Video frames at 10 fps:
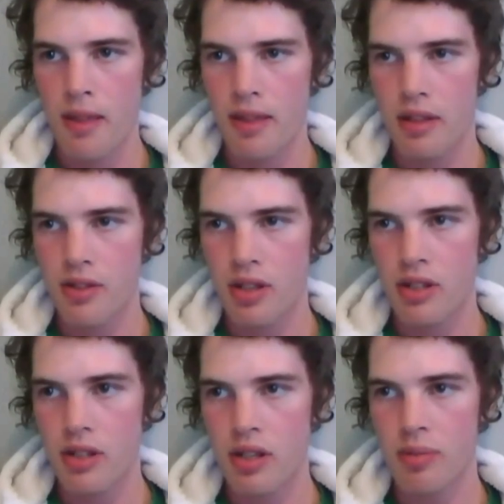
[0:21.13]
They are trying
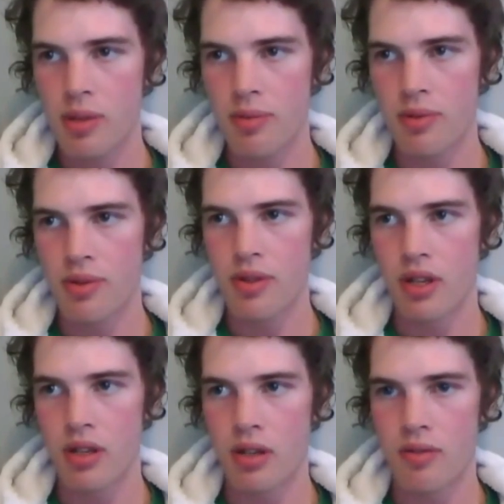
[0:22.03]
to help rebels to
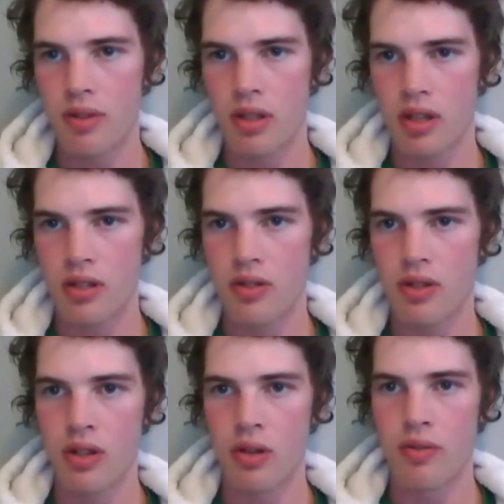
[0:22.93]
take over the country
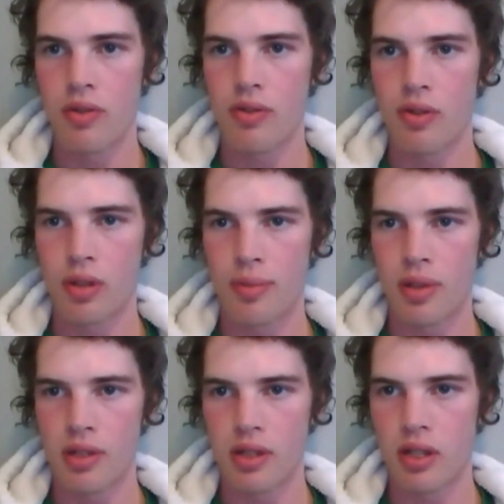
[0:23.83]
and overthrow
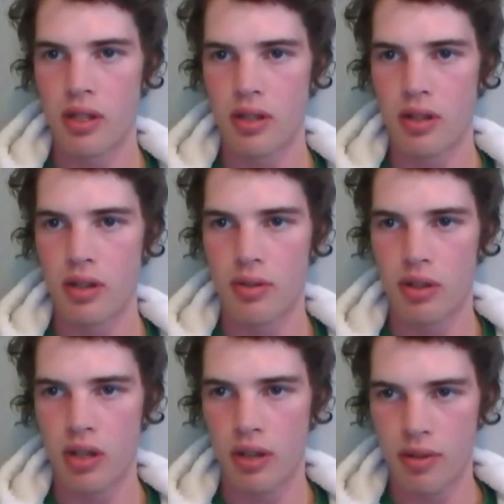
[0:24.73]
Libya's leader, Colonel
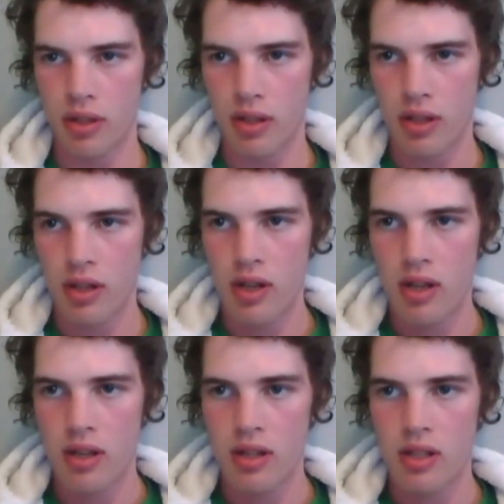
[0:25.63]
Gaddafi.
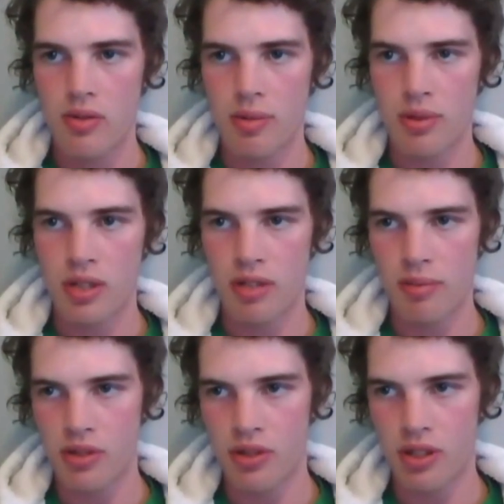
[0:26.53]
These rebels have
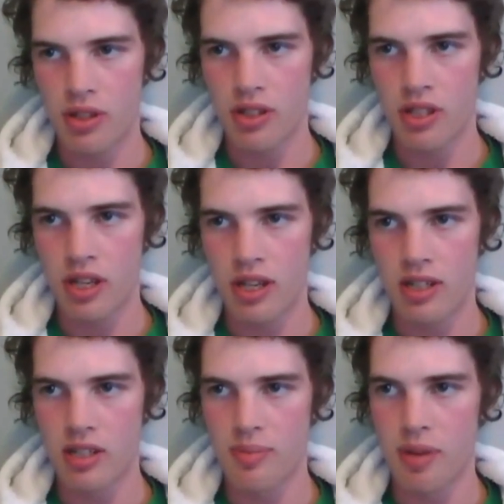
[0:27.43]
been trained since the
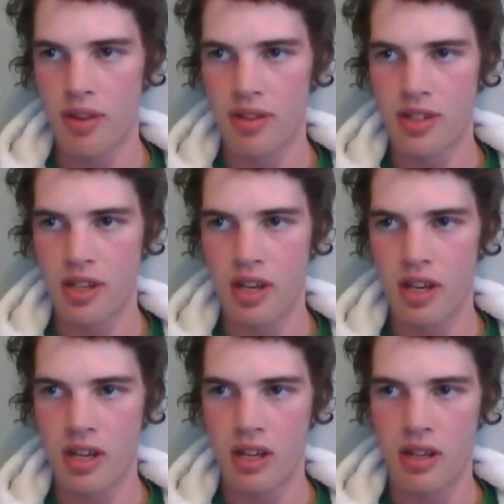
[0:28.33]
80s by the CIA.